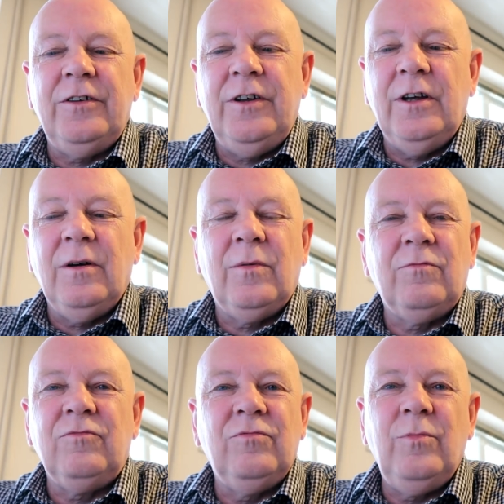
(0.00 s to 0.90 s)
a deal
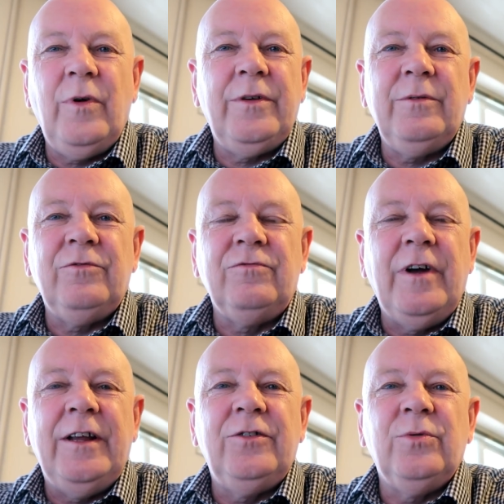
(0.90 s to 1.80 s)
on whether it was
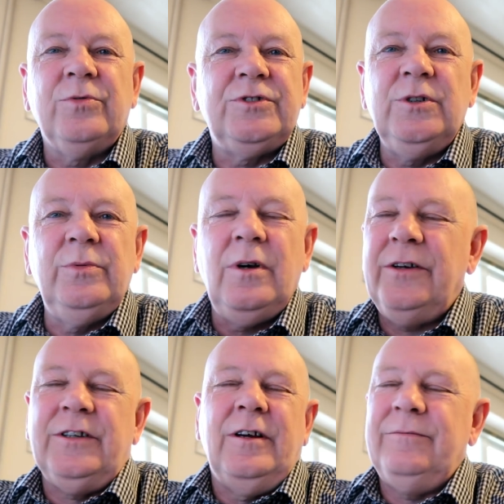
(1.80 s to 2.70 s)
rent or Sue, I
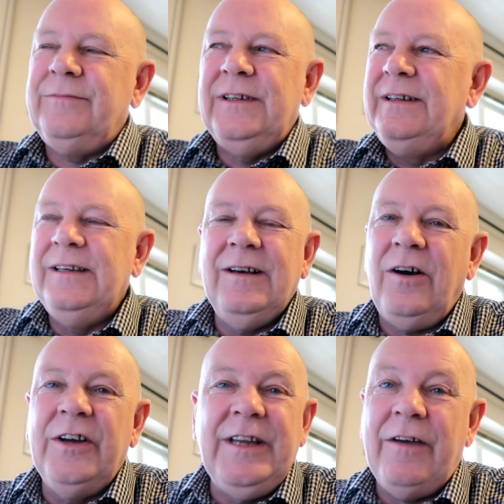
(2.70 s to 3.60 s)
don't know.
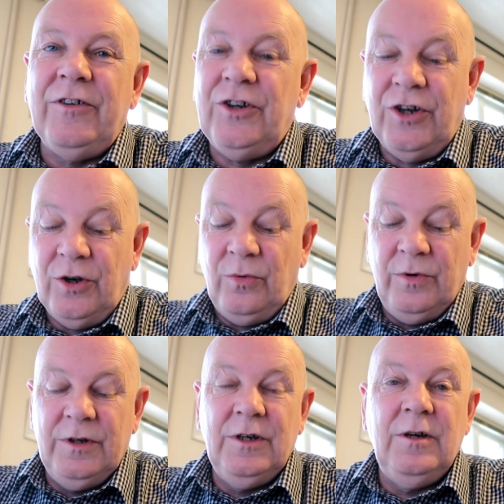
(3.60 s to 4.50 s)
I never knew,
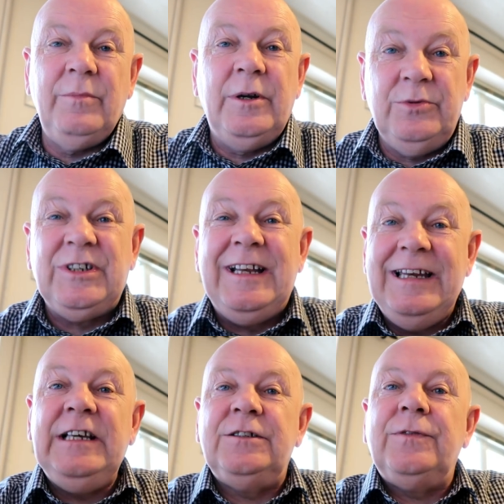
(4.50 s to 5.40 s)
but it was a
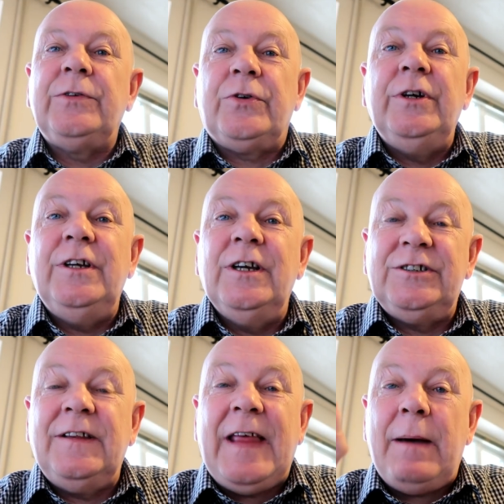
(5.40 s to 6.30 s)
lease for 3
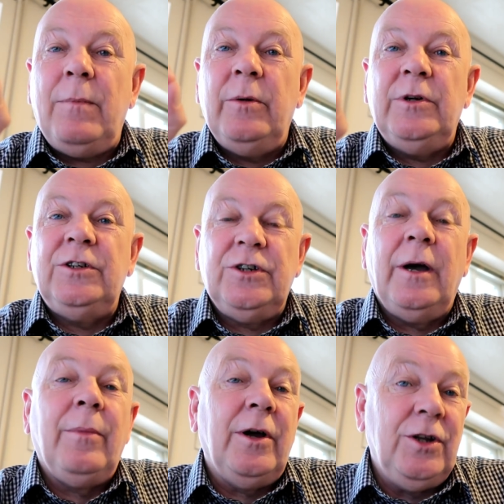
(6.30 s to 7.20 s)
years. At that moment in
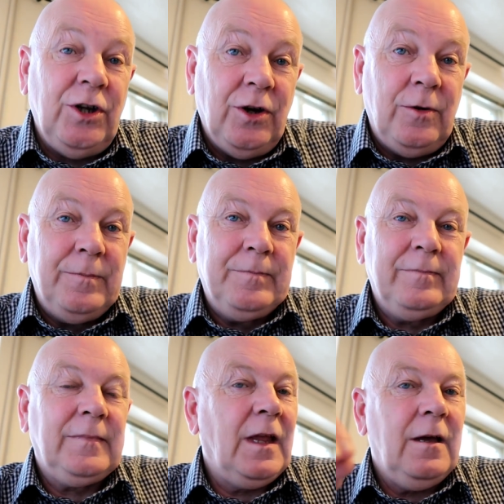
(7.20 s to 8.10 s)
time, I knew.
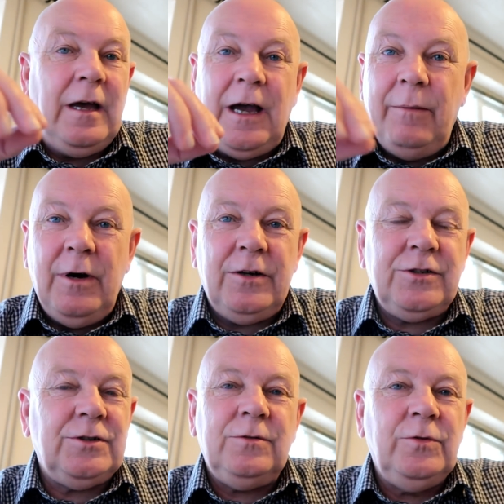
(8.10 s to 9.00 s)
How
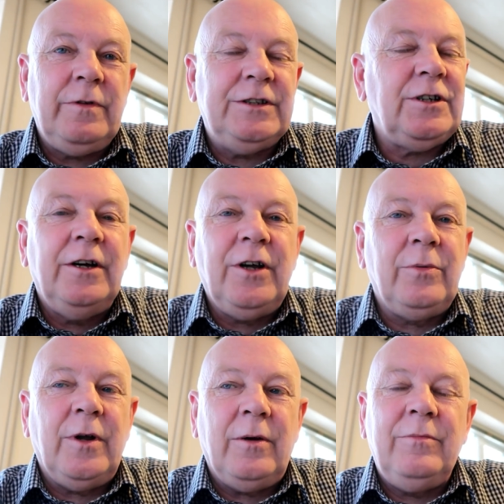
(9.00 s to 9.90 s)
much, all the rest, I
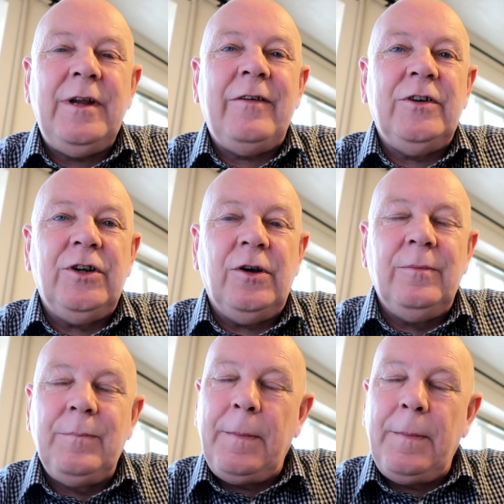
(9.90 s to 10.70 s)
don't know. Never knew.